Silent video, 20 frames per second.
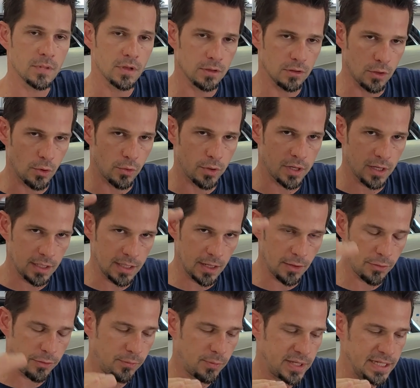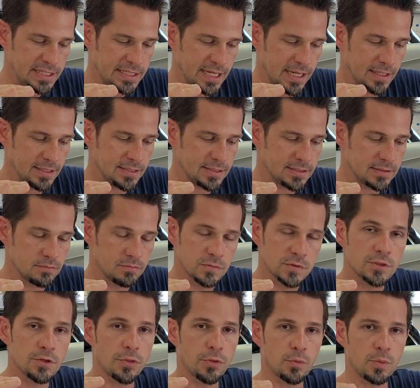lowered it down 0.3
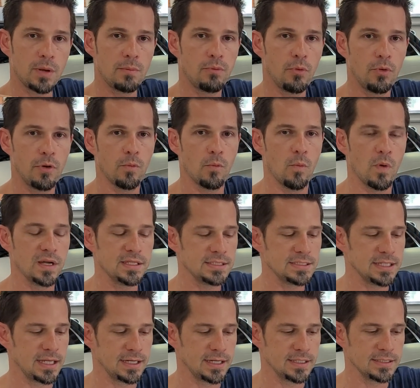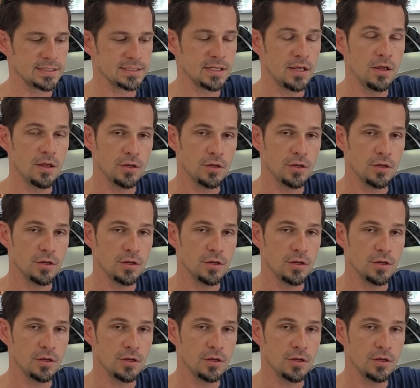to 3.1 seconds.